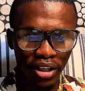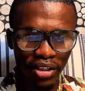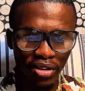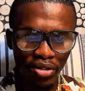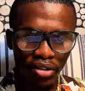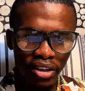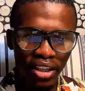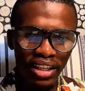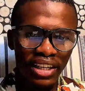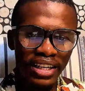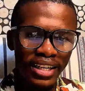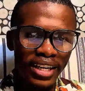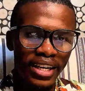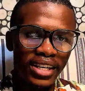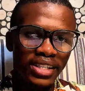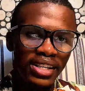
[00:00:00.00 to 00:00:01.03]
is you can
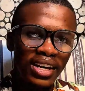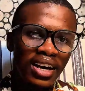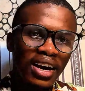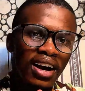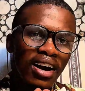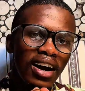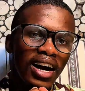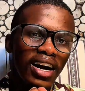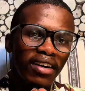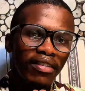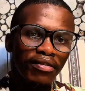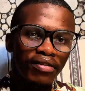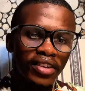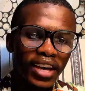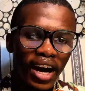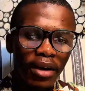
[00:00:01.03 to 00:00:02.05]
create a
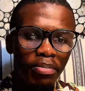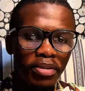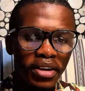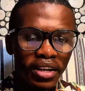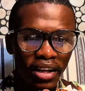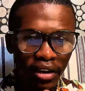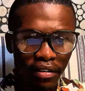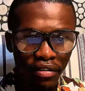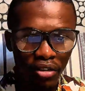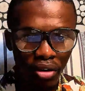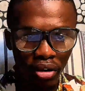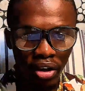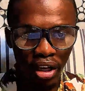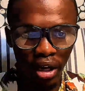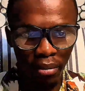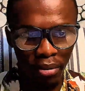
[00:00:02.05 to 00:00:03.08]
VIP referral
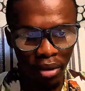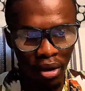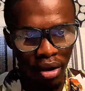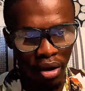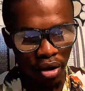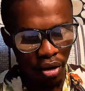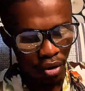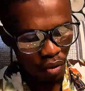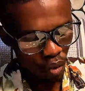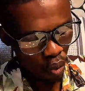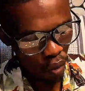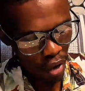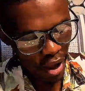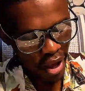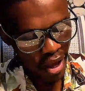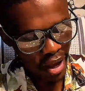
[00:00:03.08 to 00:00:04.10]
club
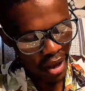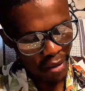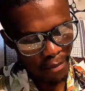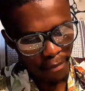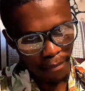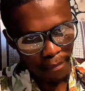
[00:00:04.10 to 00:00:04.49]
where